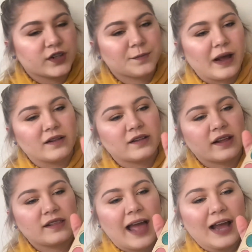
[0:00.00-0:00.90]
this palette.
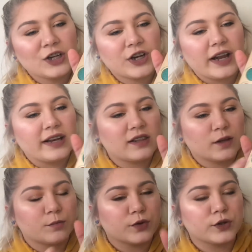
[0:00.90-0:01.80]
Like that shade and
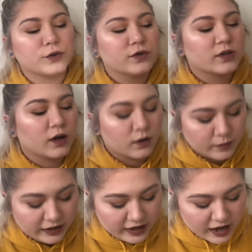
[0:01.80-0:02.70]
the blues, oh
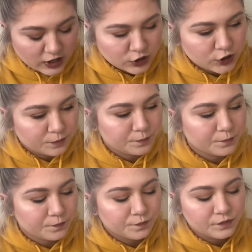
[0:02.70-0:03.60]
my gosh.
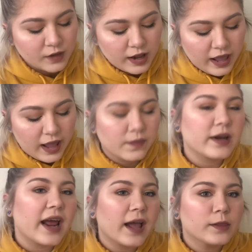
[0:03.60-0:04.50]
And
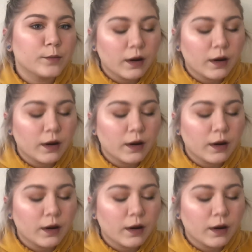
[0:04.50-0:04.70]
then I got the